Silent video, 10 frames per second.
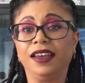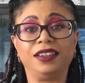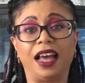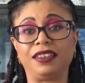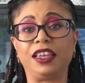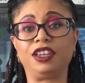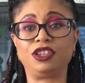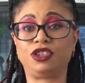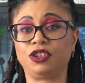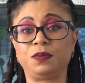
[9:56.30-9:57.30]
I think it's
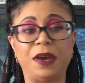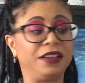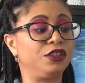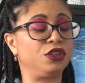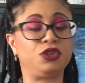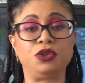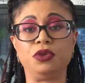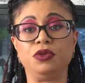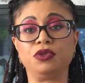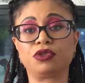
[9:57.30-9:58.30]
just best
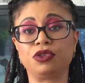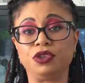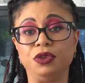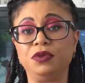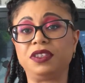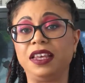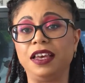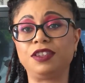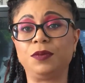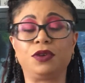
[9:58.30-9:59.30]
to use
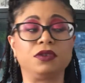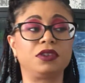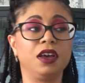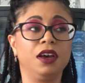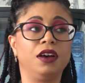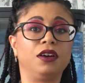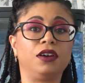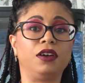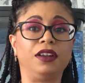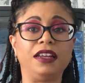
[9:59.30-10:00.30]
this, because
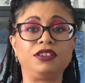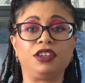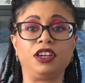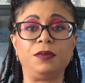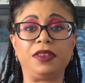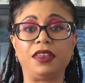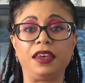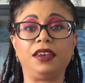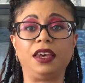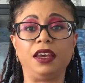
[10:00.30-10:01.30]
unless you're going to be
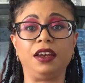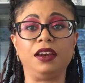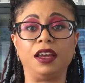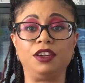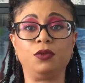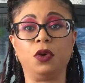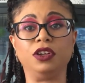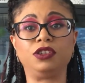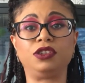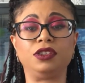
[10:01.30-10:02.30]
thinking and you
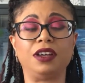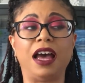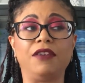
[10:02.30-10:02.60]
want to have